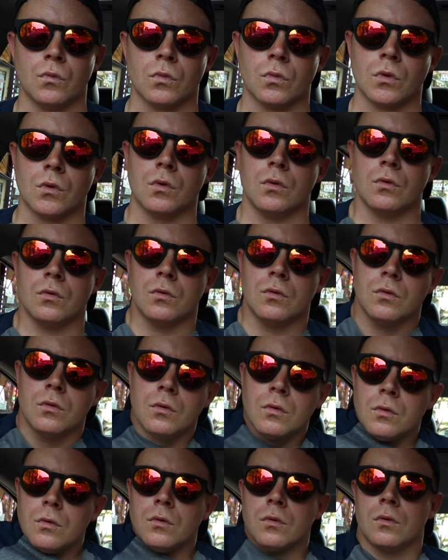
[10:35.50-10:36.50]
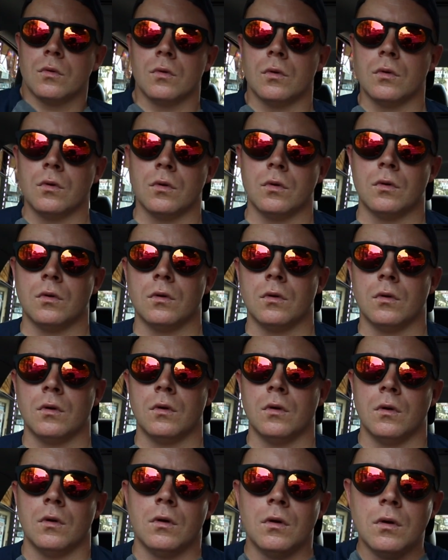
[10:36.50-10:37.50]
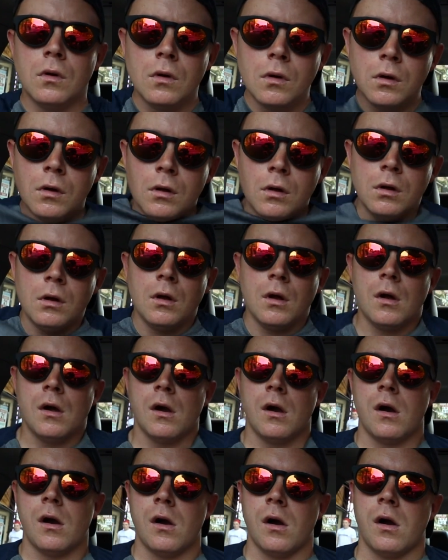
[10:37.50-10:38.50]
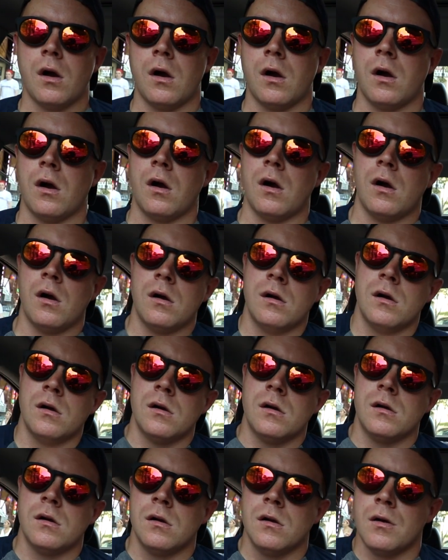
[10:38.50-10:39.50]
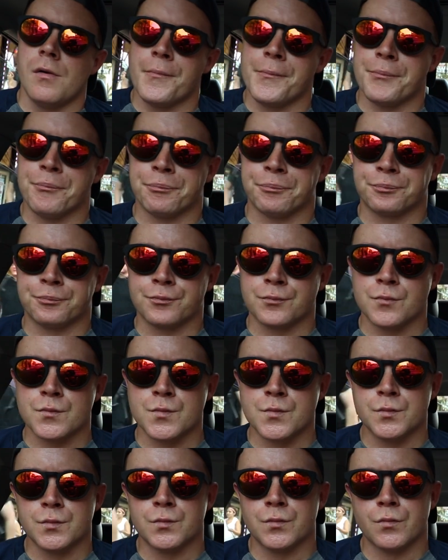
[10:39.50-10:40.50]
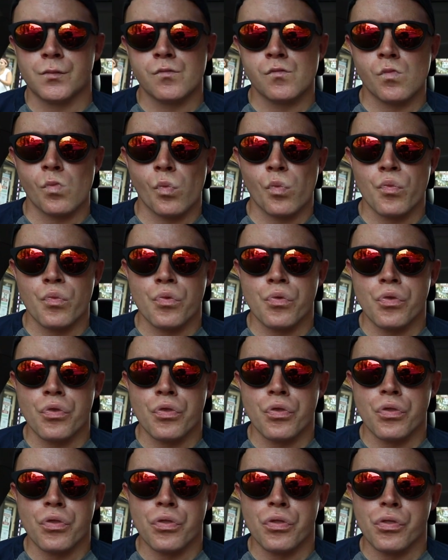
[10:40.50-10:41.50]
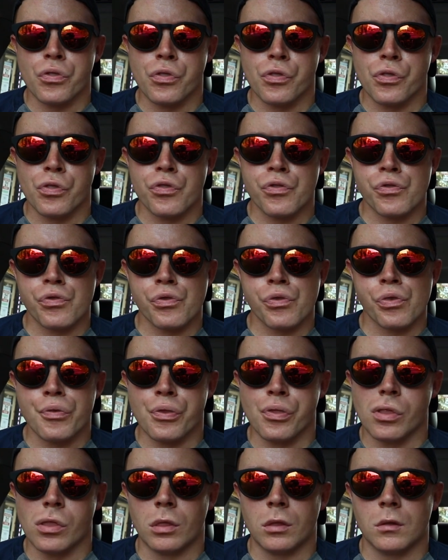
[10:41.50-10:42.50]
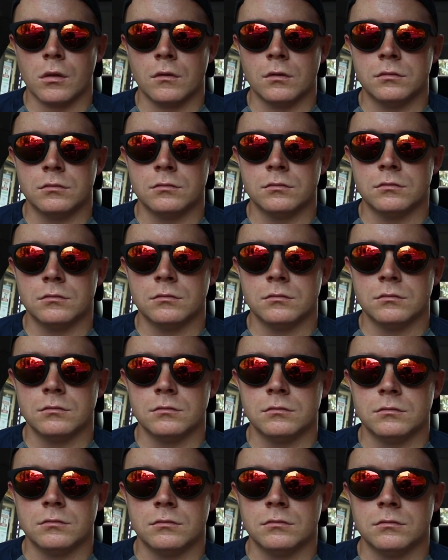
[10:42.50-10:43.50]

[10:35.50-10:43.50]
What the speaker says: No words are spoken by the person on screen.